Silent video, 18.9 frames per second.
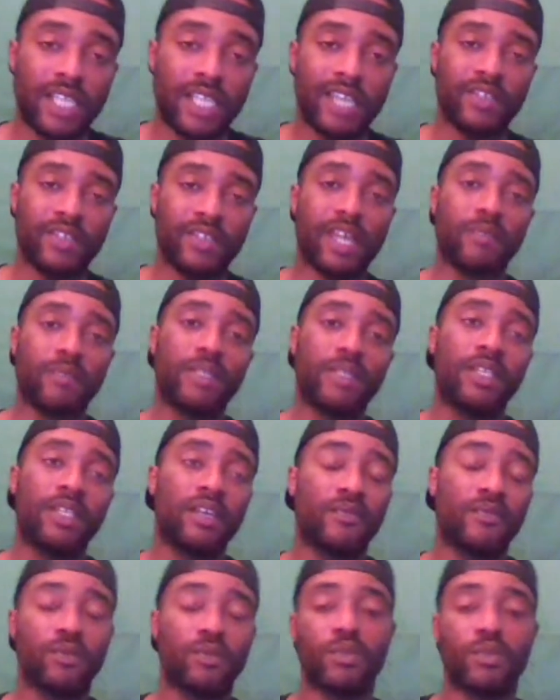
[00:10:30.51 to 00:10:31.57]
You got to be
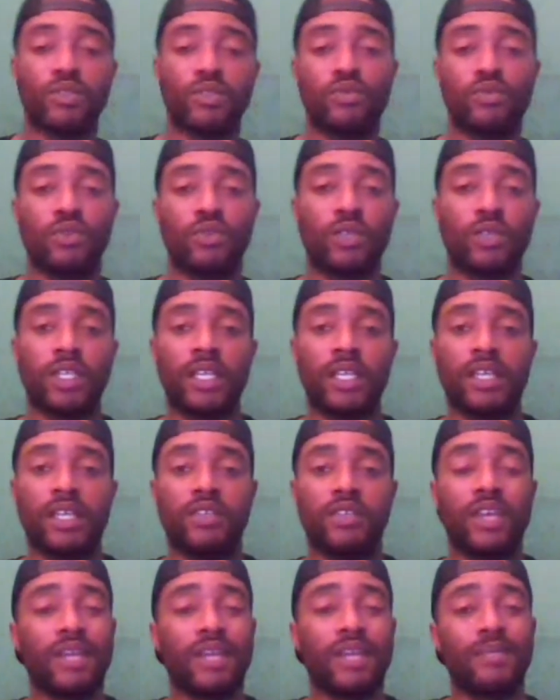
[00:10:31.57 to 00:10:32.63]
careful what you're doing. You
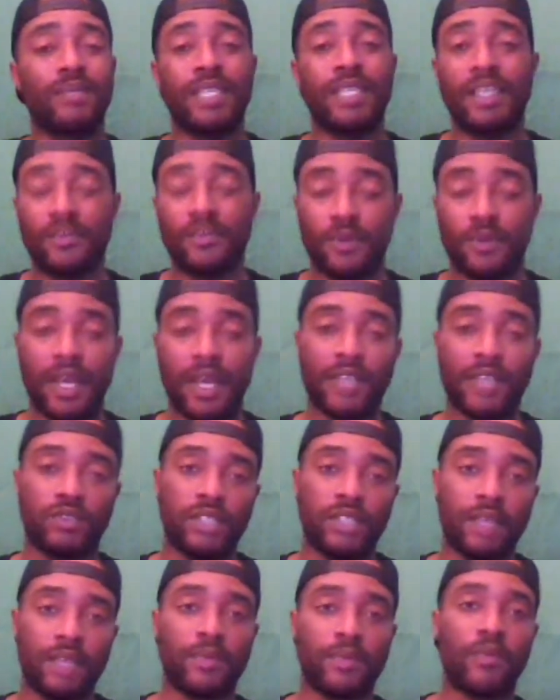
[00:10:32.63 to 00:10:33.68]
got to be careful how you
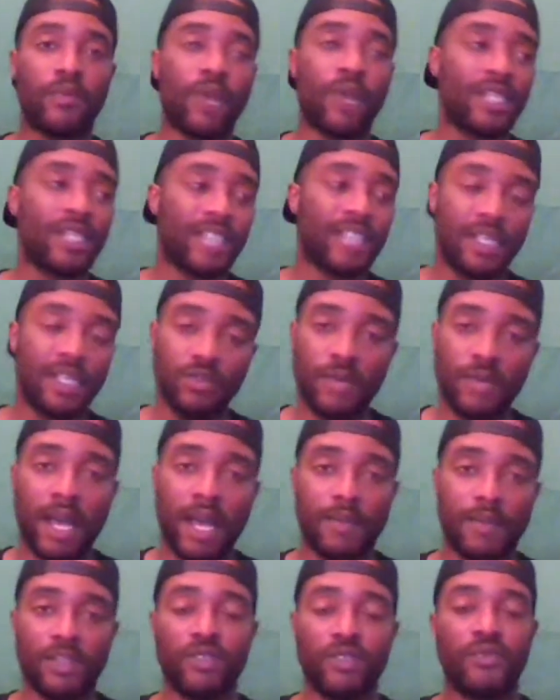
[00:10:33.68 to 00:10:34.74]
step and watch how you
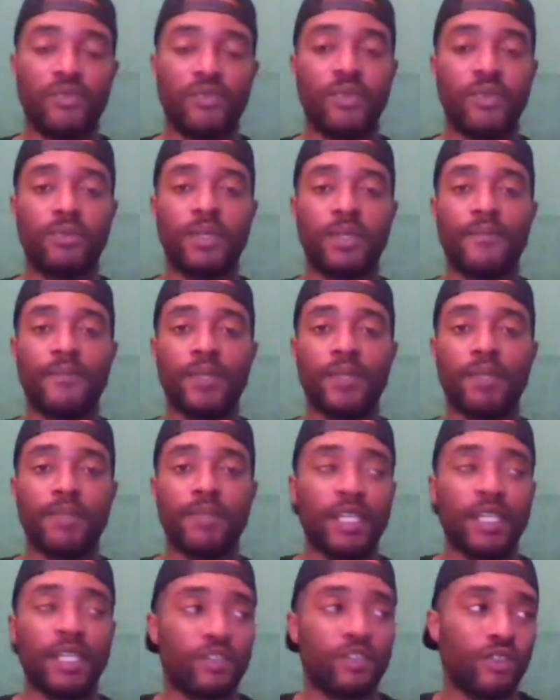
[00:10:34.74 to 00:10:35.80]
mob, and you feel me?
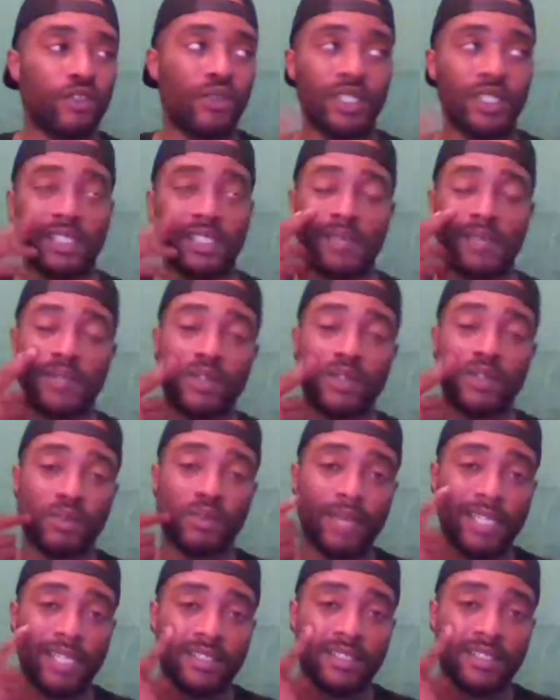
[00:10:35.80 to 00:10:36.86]
Make sure you ain't stepping on
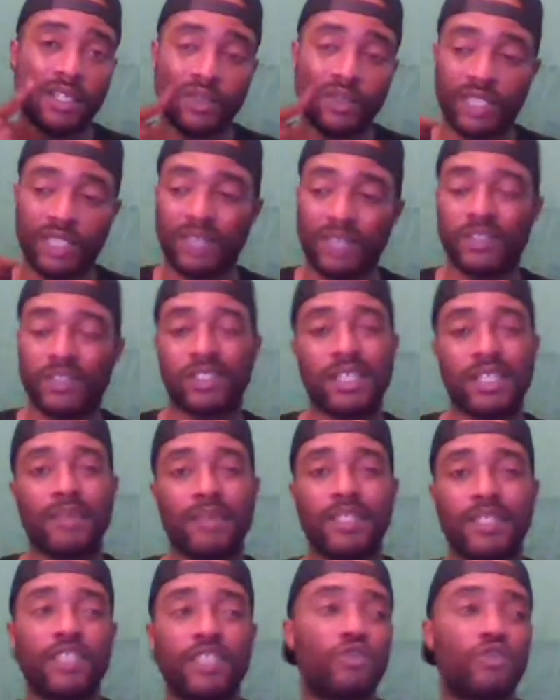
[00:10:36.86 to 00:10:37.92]
nobody's toes out there. Stop
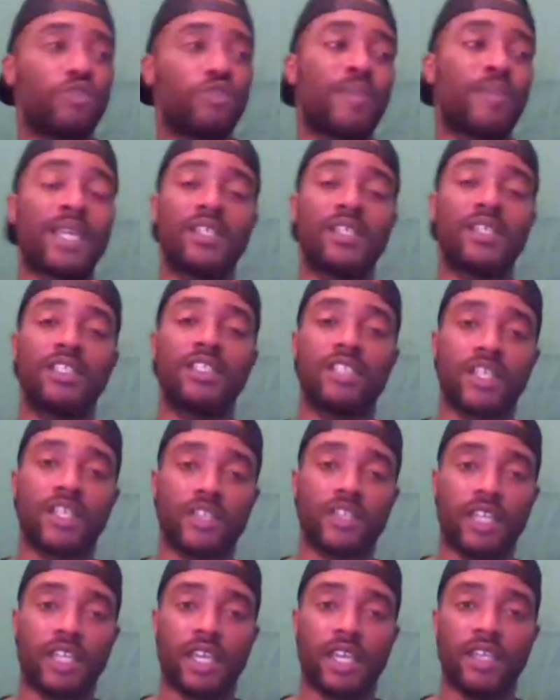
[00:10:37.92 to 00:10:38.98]
disrespecting each other,
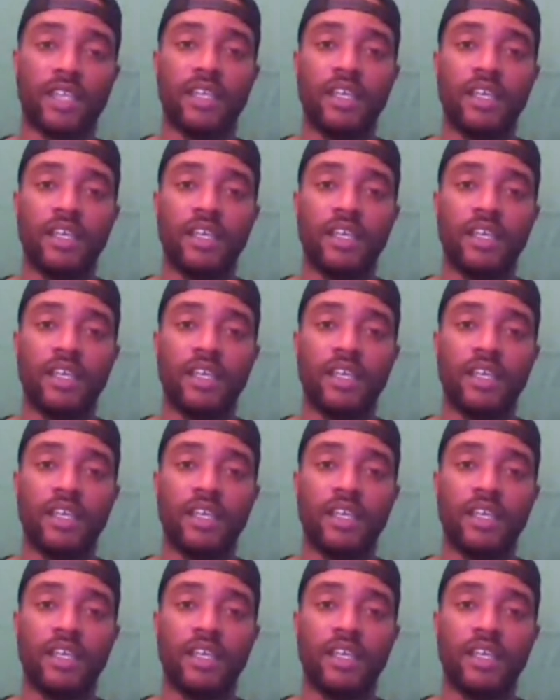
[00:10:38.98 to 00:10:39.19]
gang.